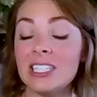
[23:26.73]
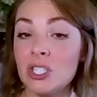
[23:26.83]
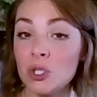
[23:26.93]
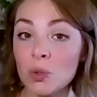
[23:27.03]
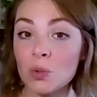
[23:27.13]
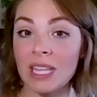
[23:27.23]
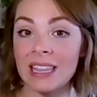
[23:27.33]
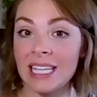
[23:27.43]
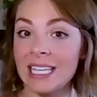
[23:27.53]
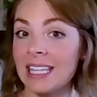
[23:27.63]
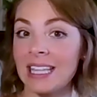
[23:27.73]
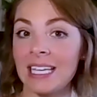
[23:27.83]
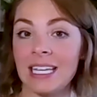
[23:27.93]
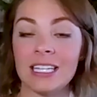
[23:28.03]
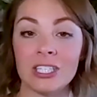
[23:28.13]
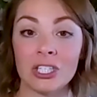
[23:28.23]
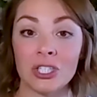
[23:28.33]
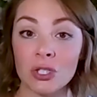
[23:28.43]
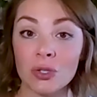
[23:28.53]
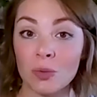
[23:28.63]
do the thing that they needed to
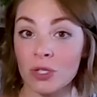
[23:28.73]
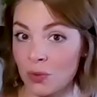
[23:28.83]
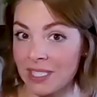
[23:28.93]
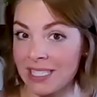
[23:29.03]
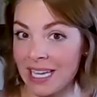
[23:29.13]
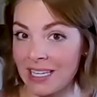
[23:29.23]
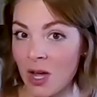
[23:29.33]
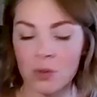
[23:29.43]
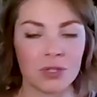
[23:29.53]
do, which was say no.